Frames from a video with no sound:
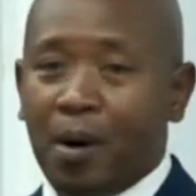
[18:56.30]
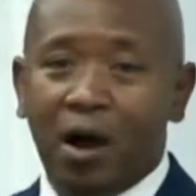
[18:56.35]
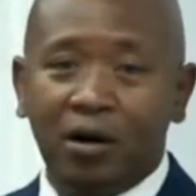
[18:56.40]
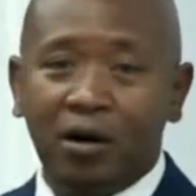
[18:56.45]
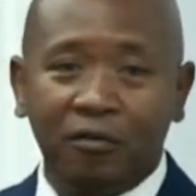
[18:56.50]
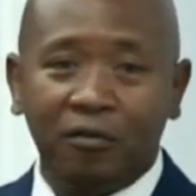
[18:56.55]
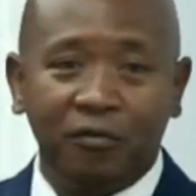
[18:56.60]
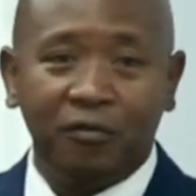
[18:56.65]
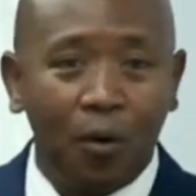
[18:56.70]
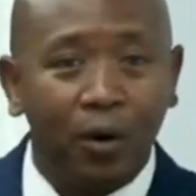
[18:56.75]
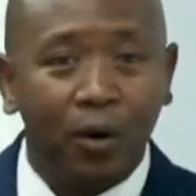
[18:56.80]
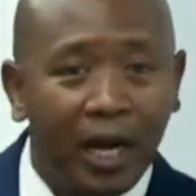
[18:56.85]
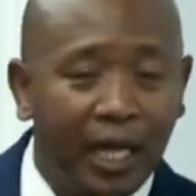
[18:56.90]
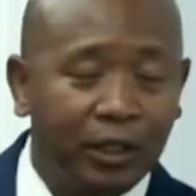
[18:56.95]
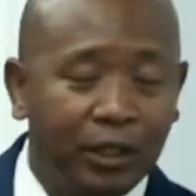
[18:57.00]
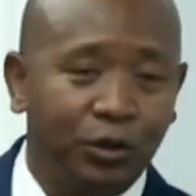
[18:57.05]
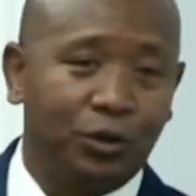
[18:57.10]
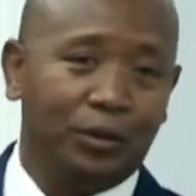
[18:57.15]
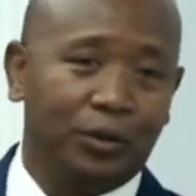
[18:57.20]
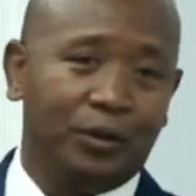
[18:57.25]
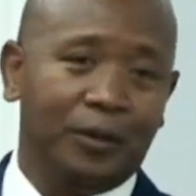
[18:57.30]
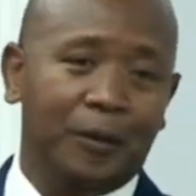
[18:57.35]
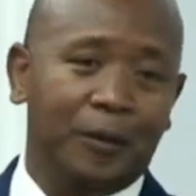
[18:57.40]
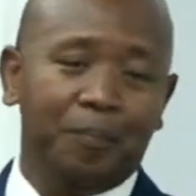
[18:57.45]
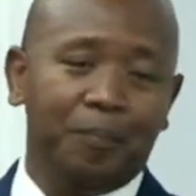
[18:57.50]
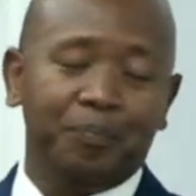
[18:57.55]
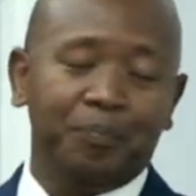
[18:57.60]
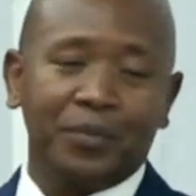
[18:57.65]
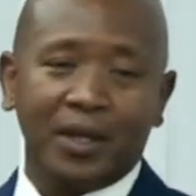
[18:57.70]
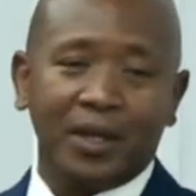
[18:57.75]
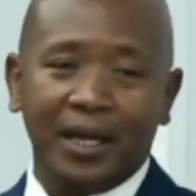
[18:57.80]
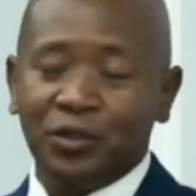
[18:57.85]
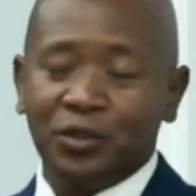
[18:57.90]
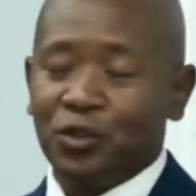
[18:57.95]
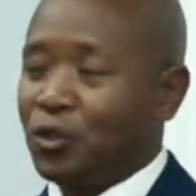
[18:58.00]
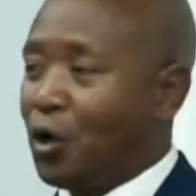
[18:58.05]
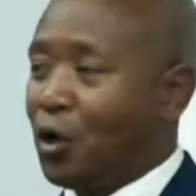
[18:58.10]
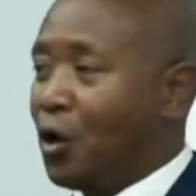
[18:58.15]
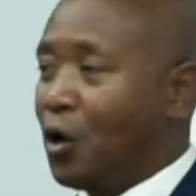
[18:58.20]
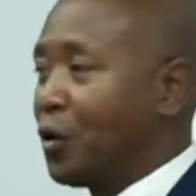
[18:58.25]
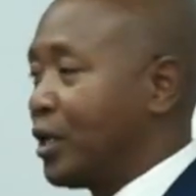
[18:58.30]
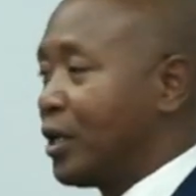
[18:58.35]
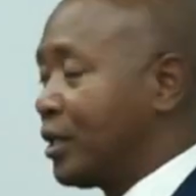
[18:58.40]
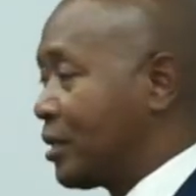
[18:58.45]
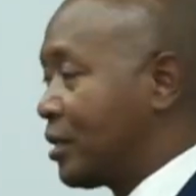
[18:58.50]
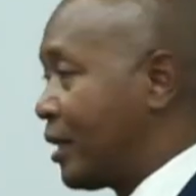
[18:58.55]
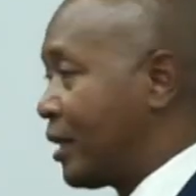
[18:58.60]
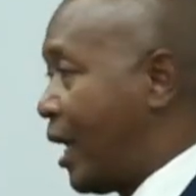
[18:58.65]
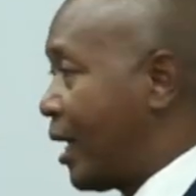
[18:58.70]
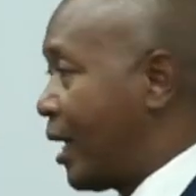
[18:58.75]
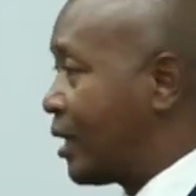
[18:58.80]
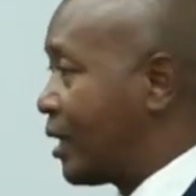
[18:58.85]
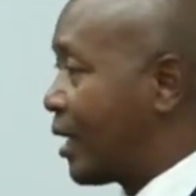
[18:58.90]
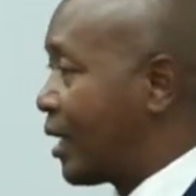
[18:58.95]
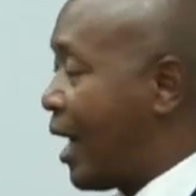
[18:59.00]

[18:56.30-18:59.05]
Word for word: of our culture. And so it's like